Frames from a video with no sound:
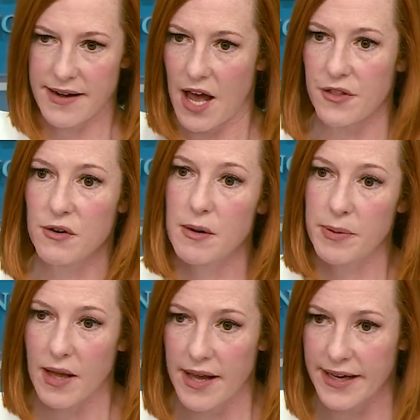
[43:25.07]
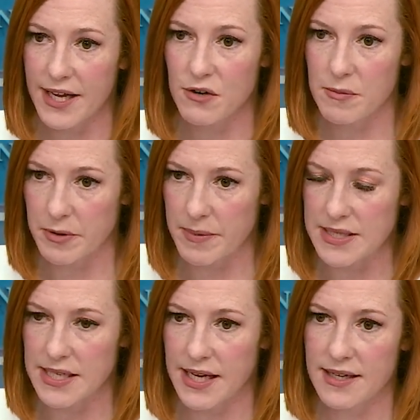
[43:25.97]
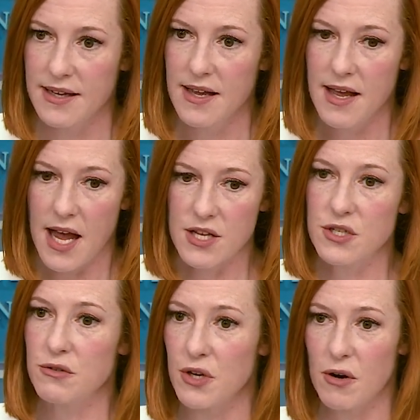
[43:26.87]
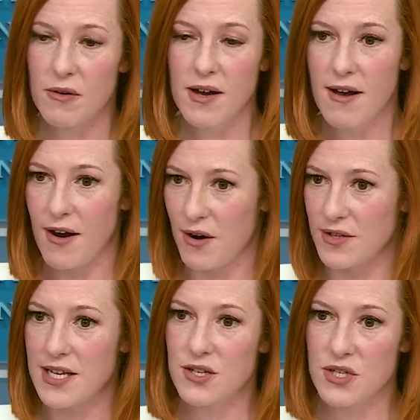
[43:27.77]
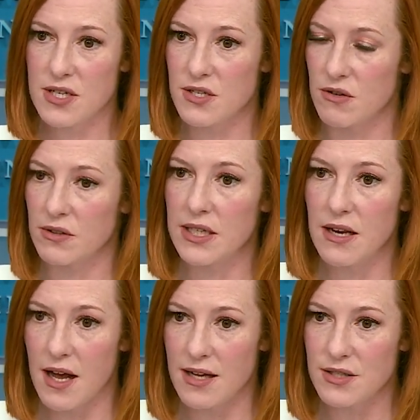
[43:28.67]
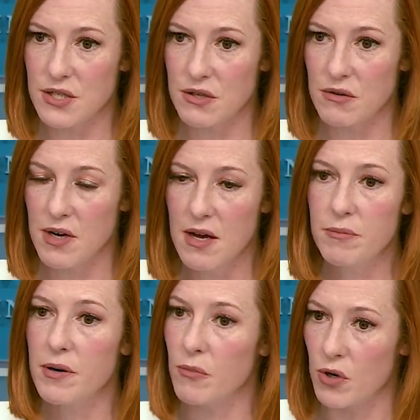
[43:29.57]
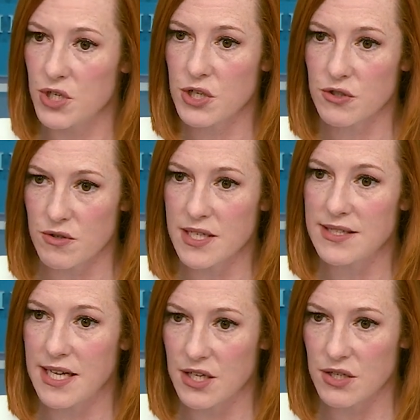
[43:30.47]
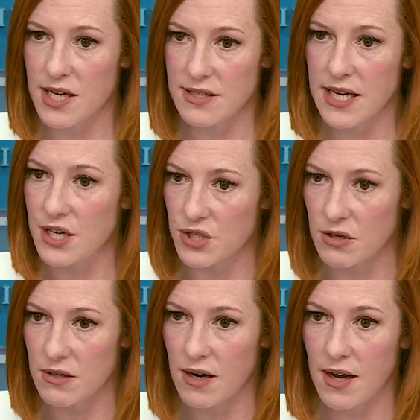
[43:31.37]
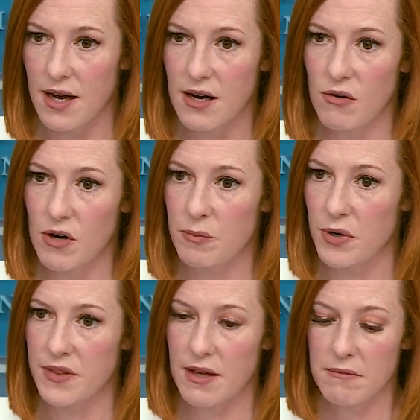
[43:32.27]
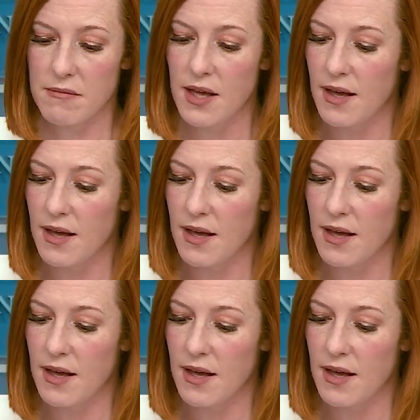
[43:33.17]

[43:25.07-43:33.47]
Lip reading: and how they're applying it or implementing it. As you know, our intention is certainly not to put more children in danger or put them